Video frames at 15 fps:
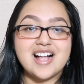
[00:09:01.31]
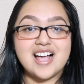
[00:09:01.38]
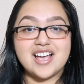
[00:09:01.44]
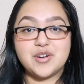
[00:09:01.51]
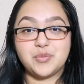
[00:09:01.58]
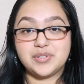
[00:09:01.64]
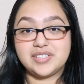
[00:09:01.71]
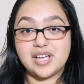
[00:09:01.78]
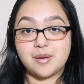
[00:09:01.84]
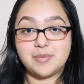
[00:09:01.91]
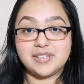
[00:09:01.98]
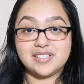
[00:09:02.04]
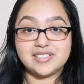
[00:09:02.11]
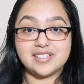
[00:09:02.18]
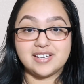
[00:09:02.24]
And with that
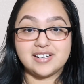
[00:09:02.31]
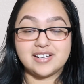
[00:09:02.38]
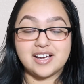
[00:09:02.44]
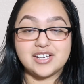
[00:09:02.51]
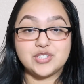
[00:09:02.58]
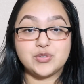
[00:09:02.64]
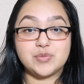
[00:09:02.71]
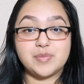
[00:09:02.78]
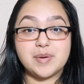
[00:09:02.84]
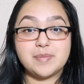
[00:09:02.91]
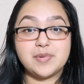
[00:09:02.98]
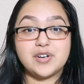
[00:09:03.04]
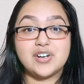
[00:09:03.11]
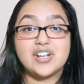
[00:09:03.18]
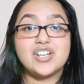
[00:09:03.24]
being said, guys,
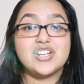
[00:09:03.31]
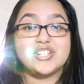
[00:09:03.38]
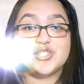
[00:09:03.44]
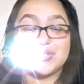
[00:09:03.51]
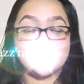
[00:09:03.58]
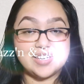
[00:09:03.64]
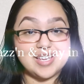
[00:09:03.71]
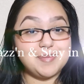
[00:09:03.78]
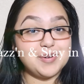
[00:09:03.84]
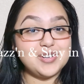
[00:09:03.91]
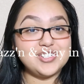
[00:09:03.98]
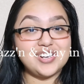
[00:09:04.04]
remember to keep on